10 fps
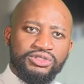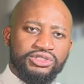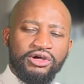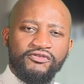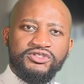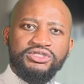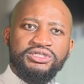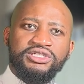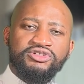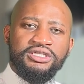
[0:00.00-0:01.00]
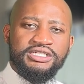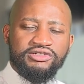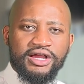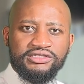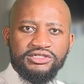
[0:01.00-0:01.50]
switching over to
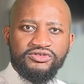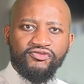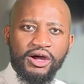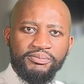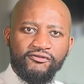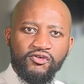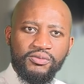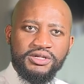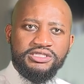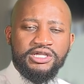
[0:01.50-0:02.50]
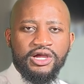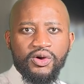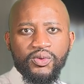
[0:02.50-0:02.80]
detractors from performance,